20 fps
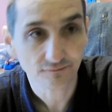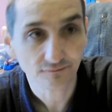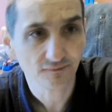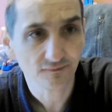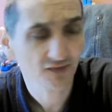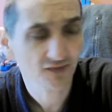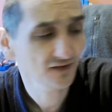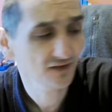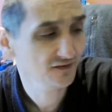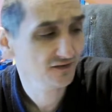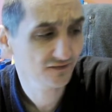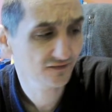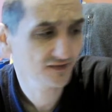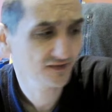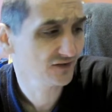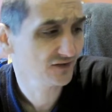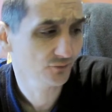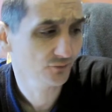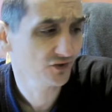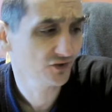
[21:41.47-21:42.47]
and it's
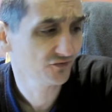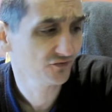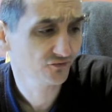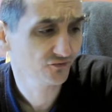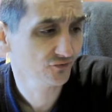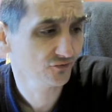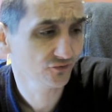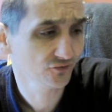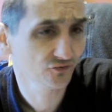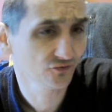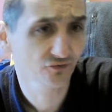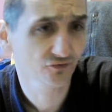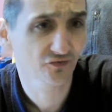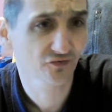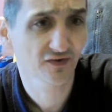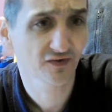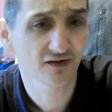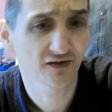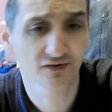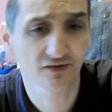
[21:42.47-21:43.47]
not worth to, to
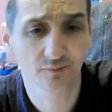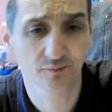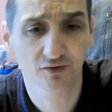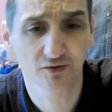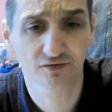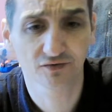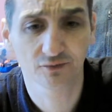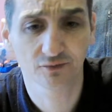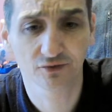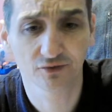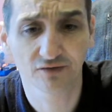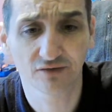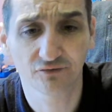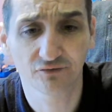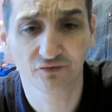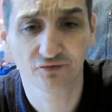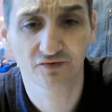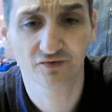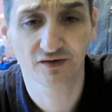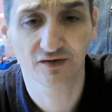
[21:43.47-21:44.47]
sell them because I would have to
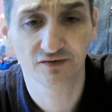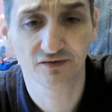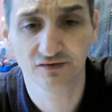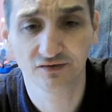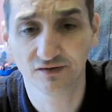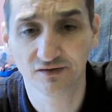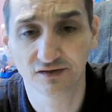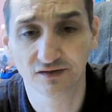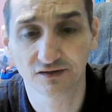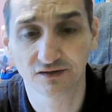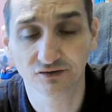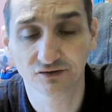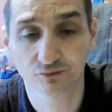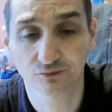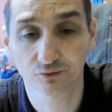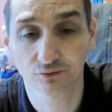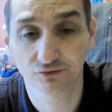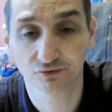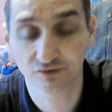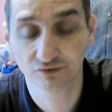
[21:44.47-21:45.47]
sell in the large
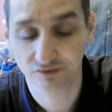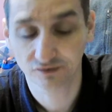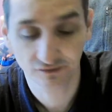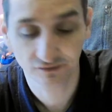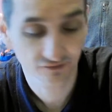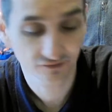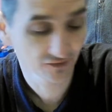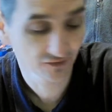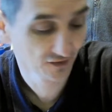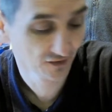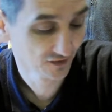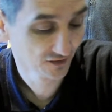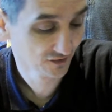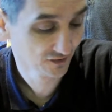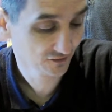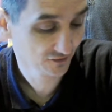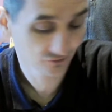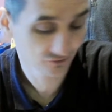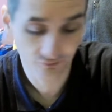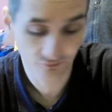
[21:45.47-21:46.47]
quantities
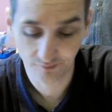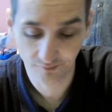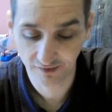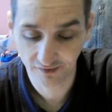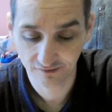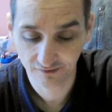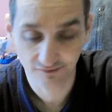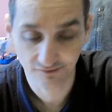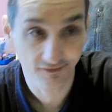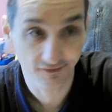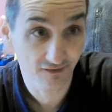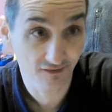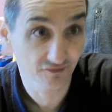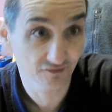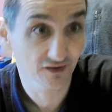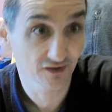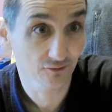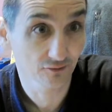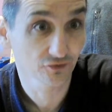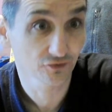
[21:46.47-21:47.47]
to make
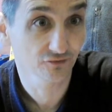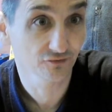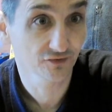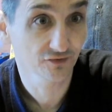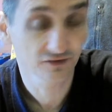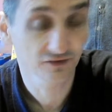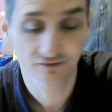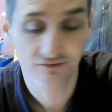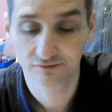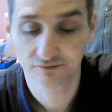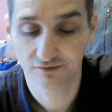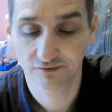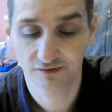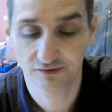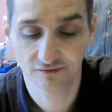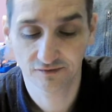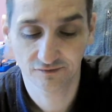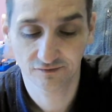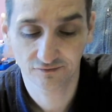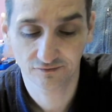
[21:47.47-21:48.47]
living out of it
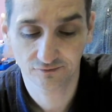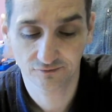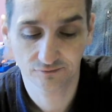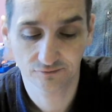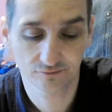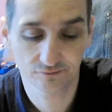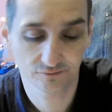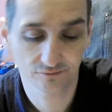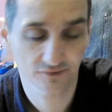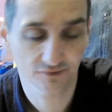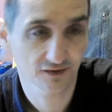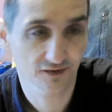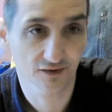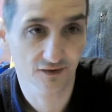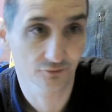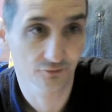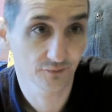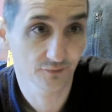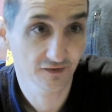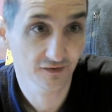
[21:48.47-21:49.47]
yeah so I
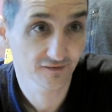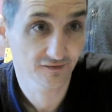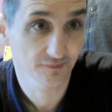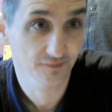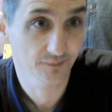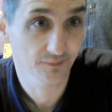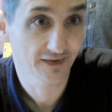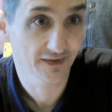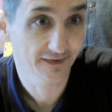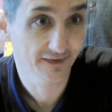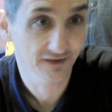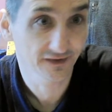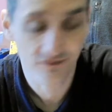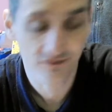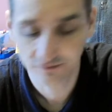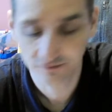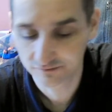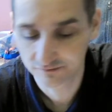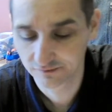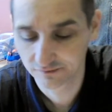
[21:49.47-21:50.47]
can't be a
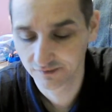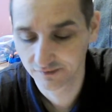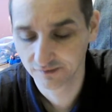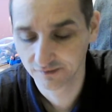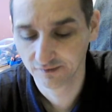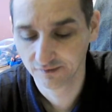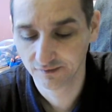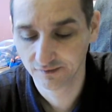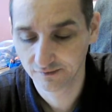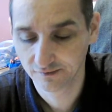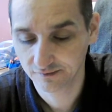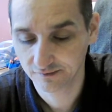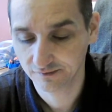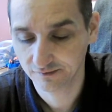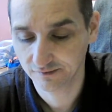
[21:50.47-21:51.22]
supplier uh,